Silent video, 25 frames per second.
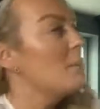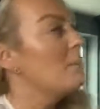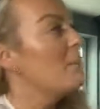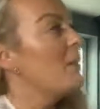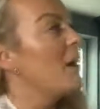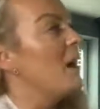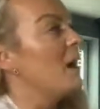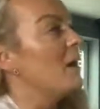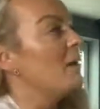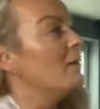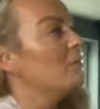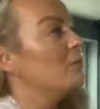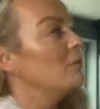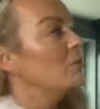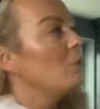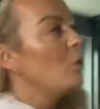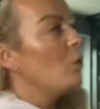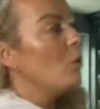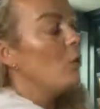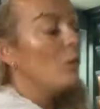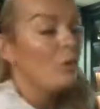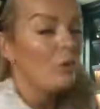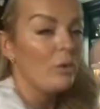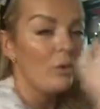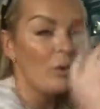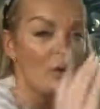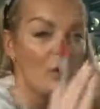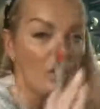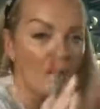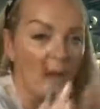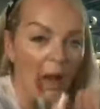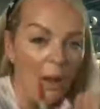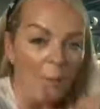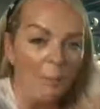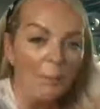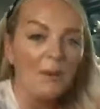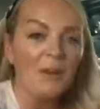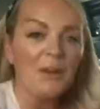But a
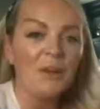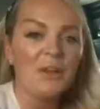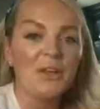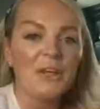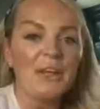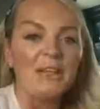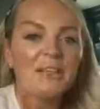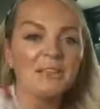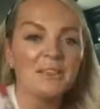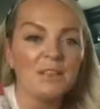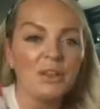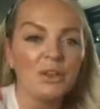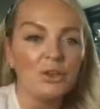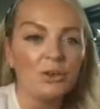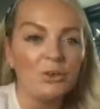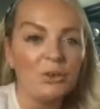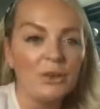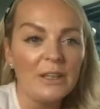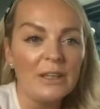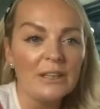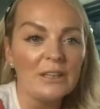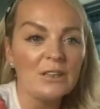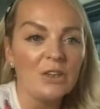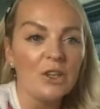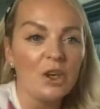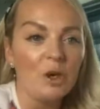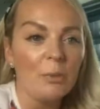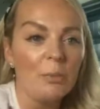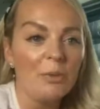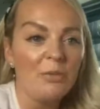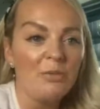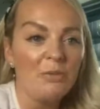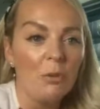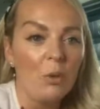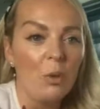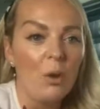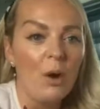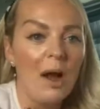couple of things that you'll need to know
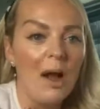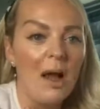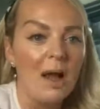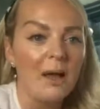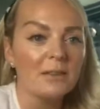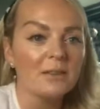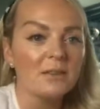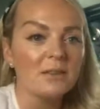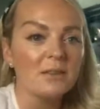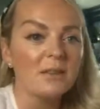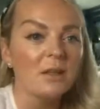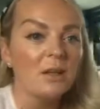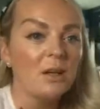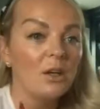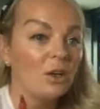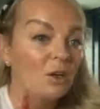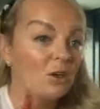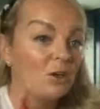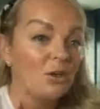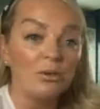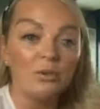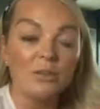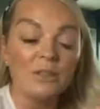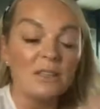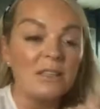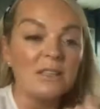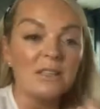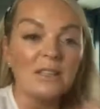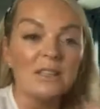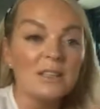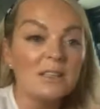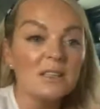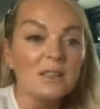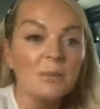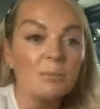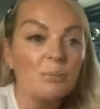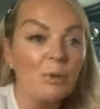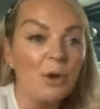beforehand. You'll need a
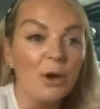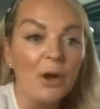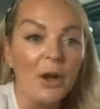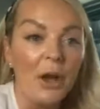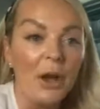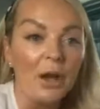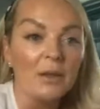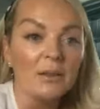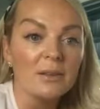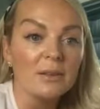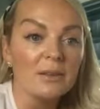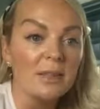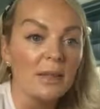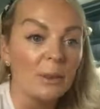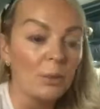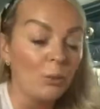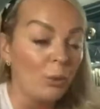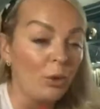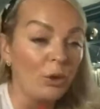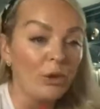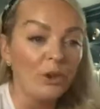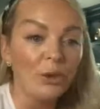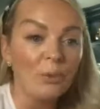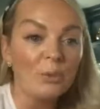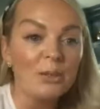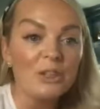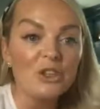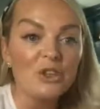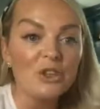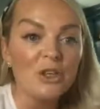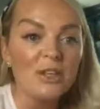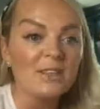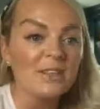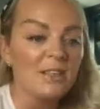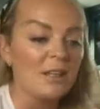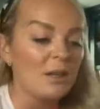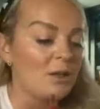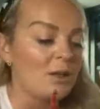list of products. Like, what are you
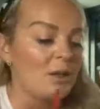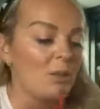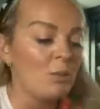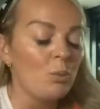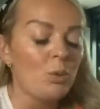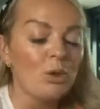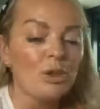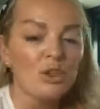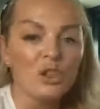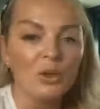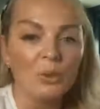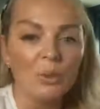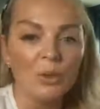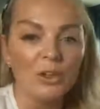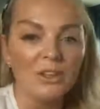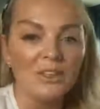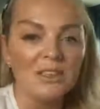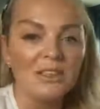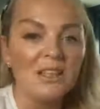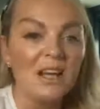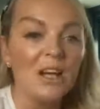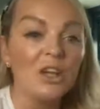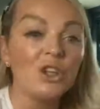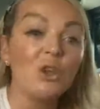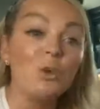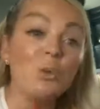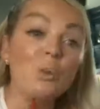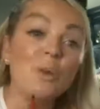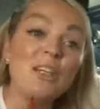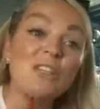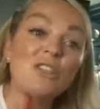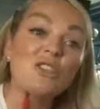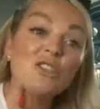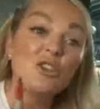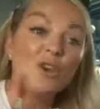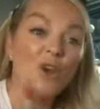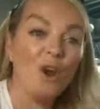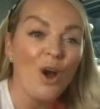interested in? What do you want to sell? You
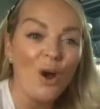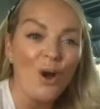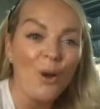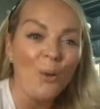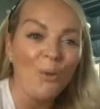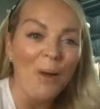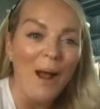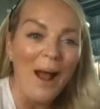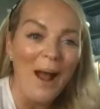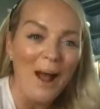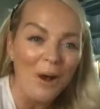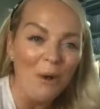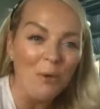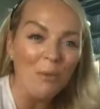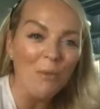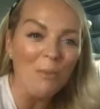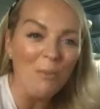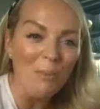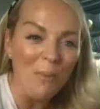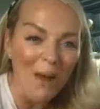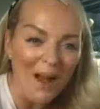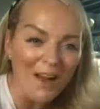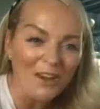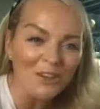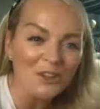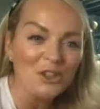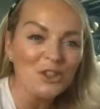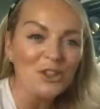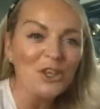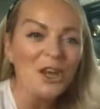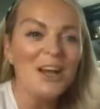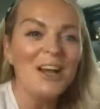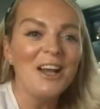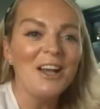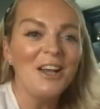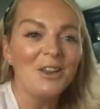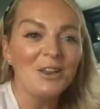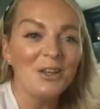need to know how much
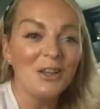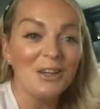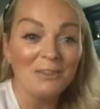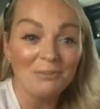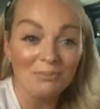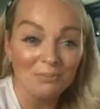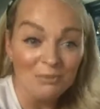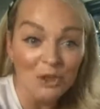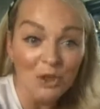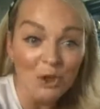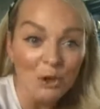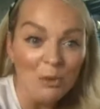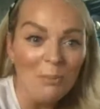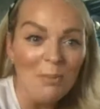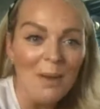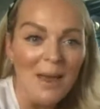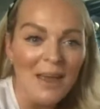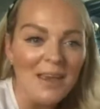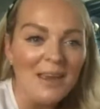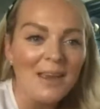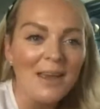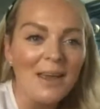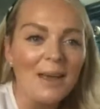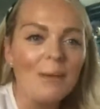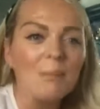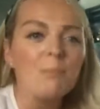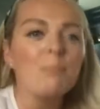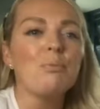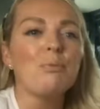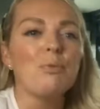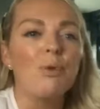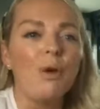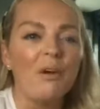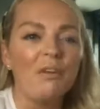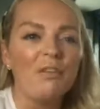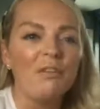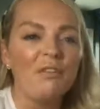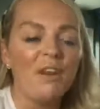that you make in
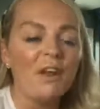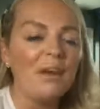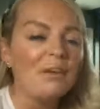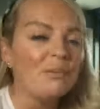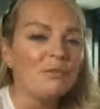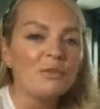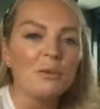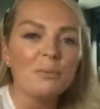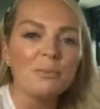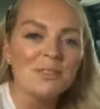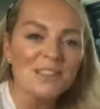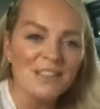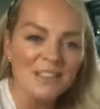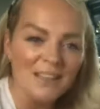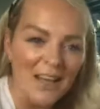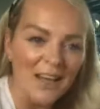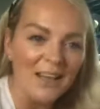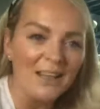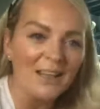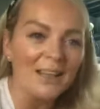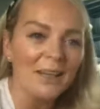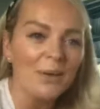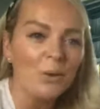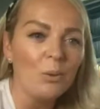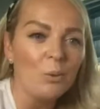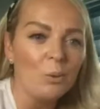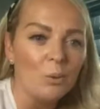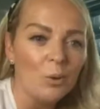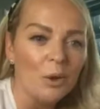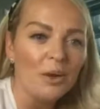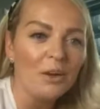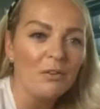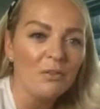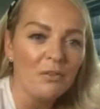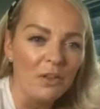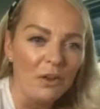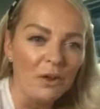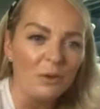profit from selling
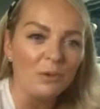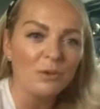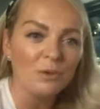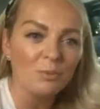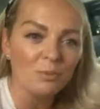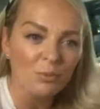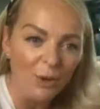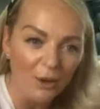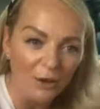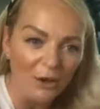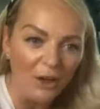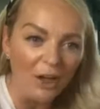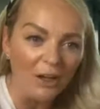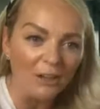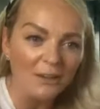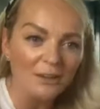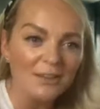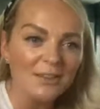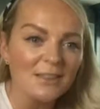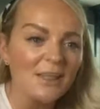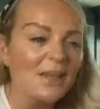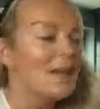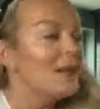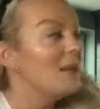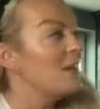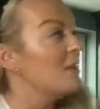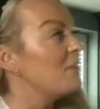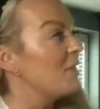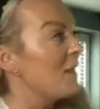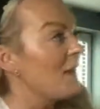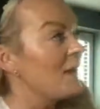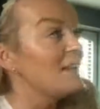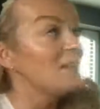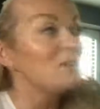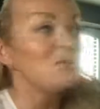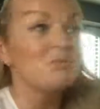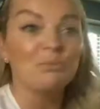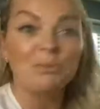one of those products.
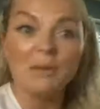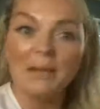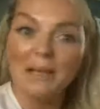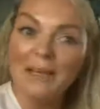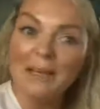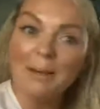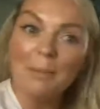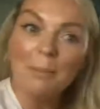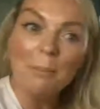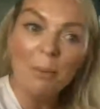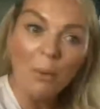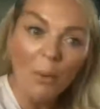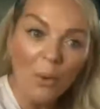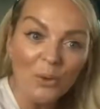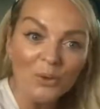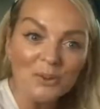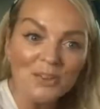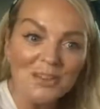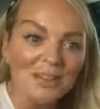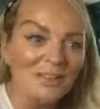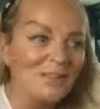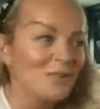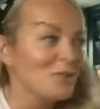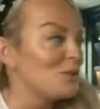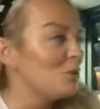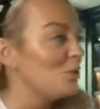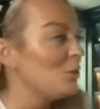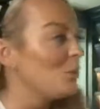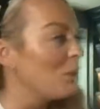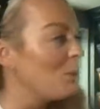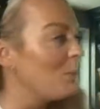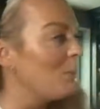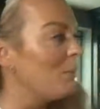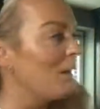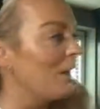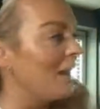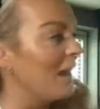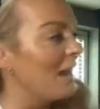That is really important. So you
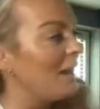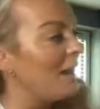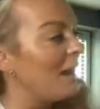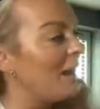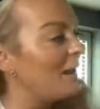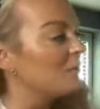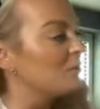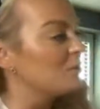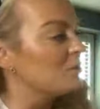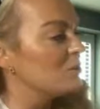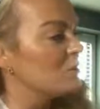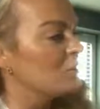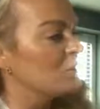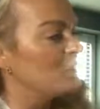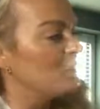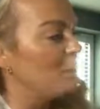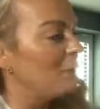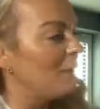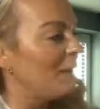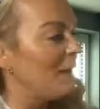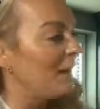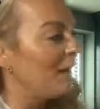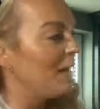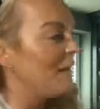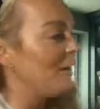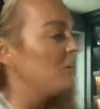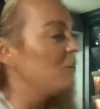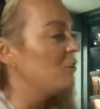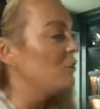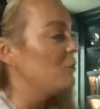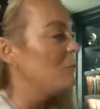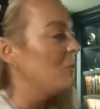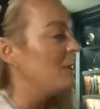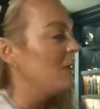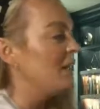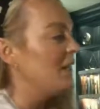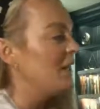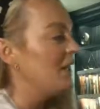can plan out. So you can plan out your
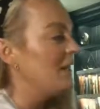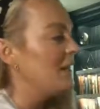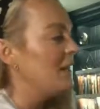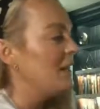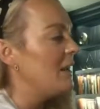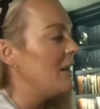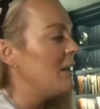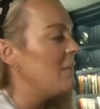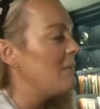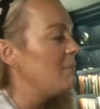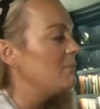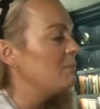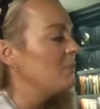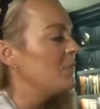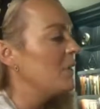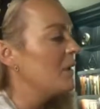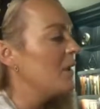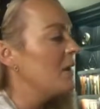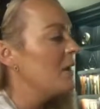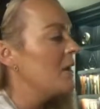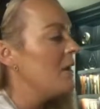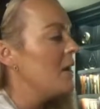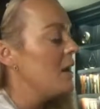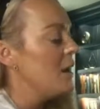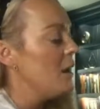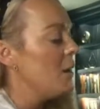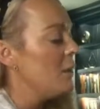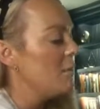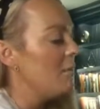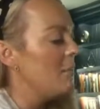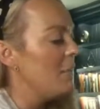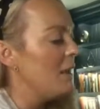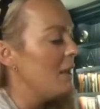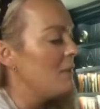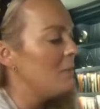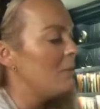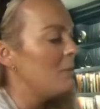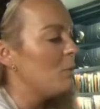money here.
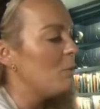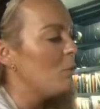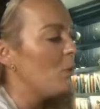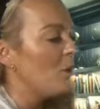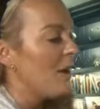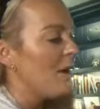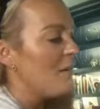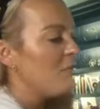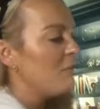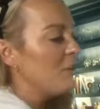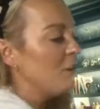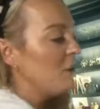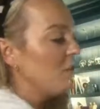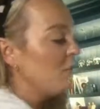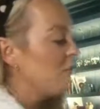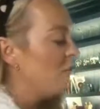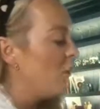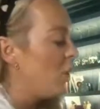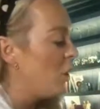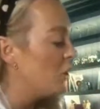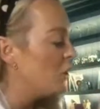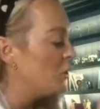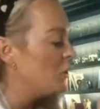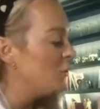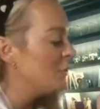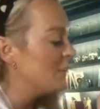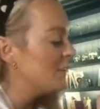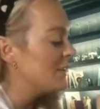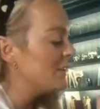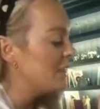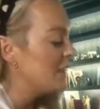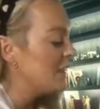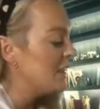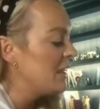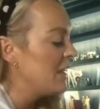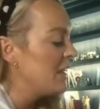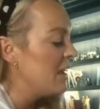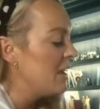Maybe whatever your volume is
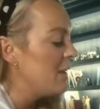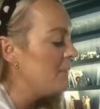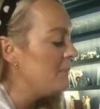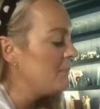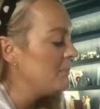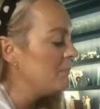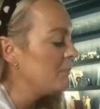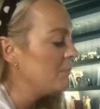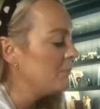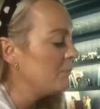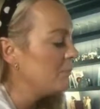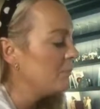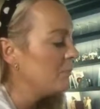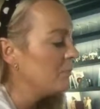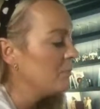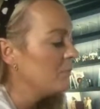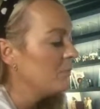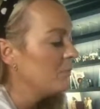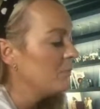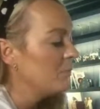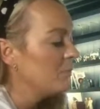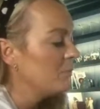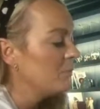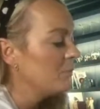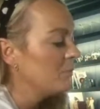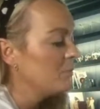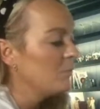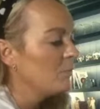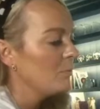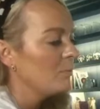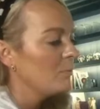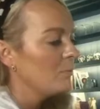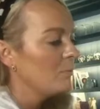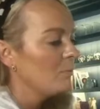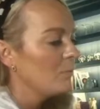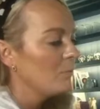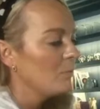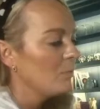here,
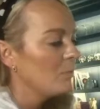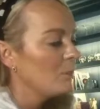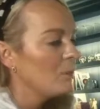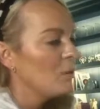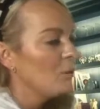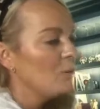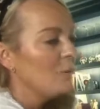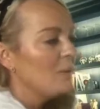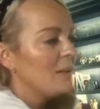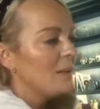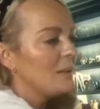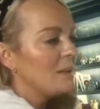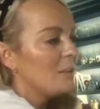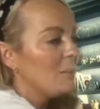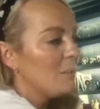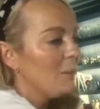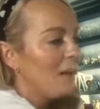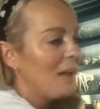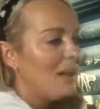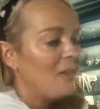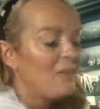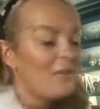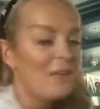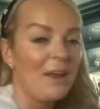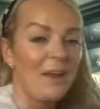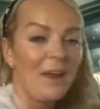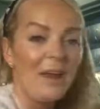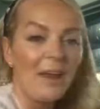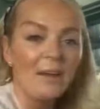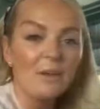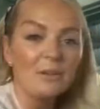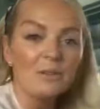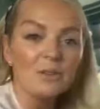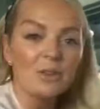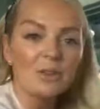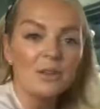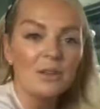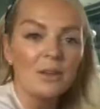you need to plan that
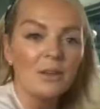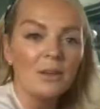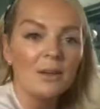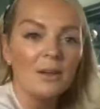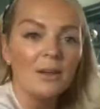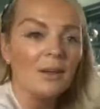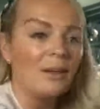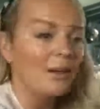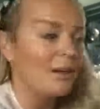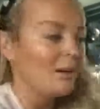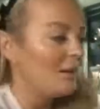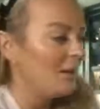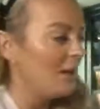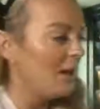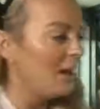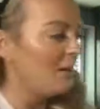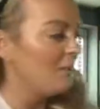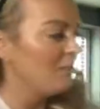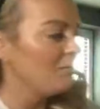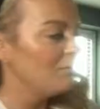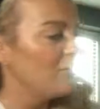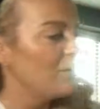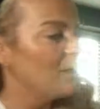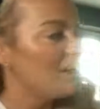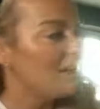out. Yeah.